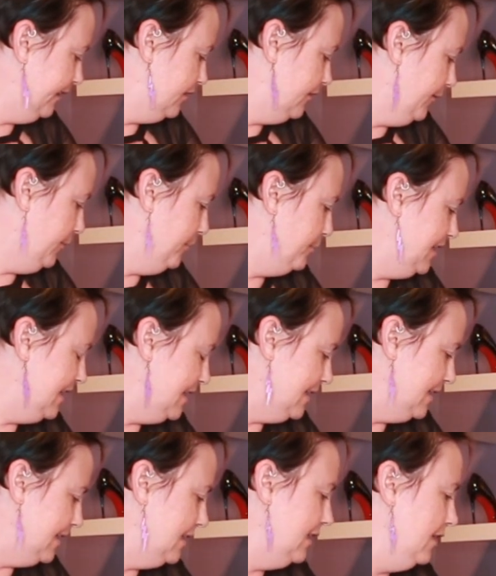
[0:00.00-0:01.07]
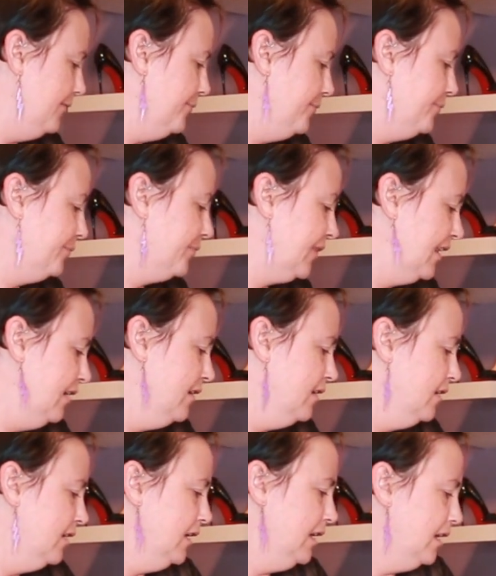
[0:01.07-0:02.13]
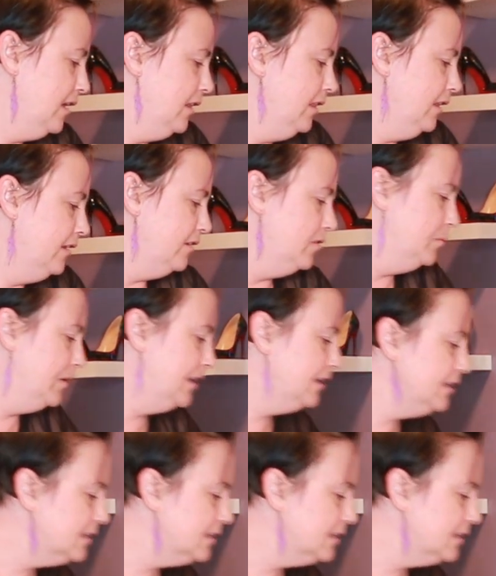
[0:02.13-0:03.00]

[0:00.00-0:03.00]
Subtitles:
to be a little bit of